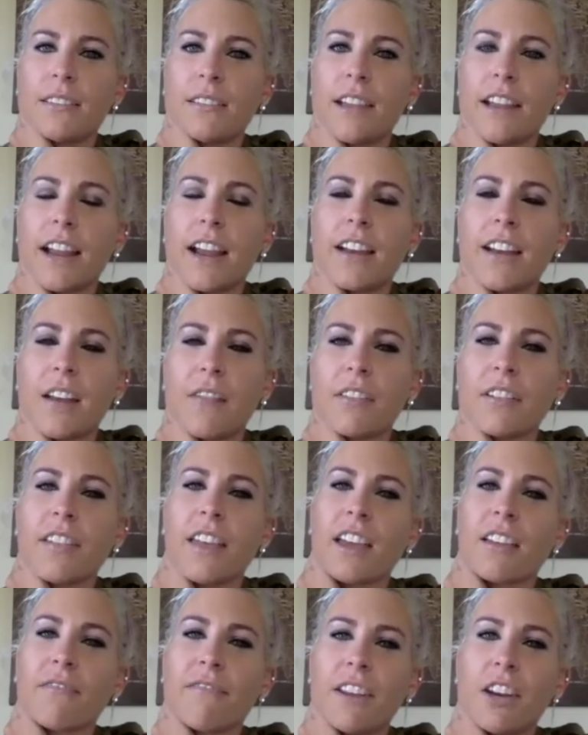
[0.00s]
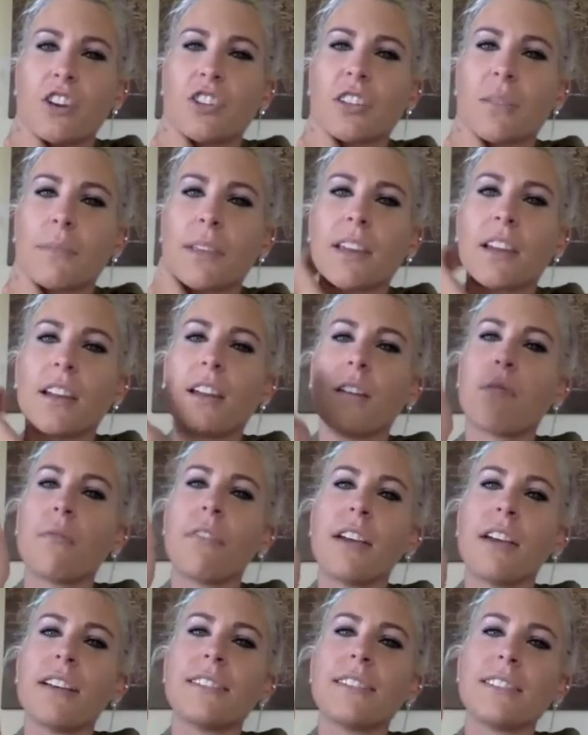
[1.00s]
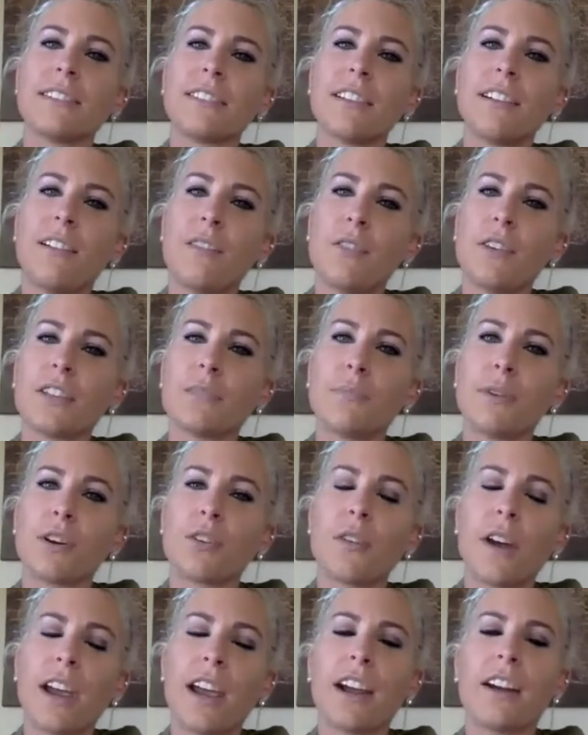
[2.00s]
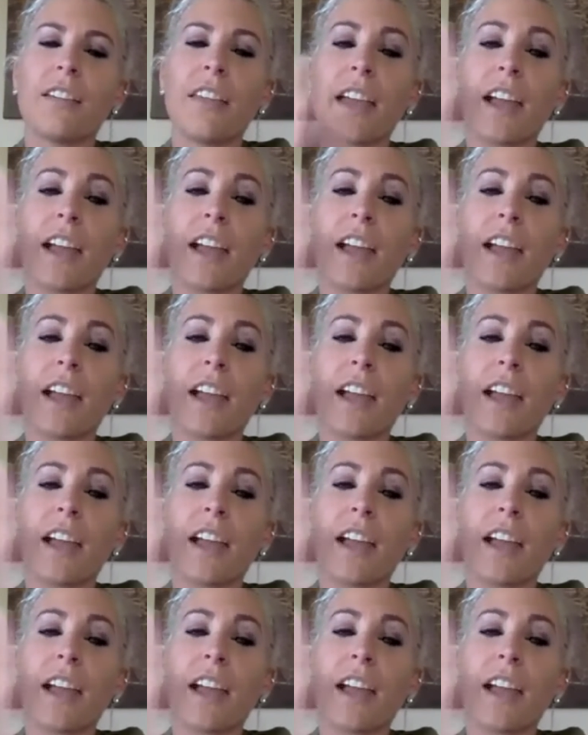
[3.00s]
Like I never like finish something and go this book right here.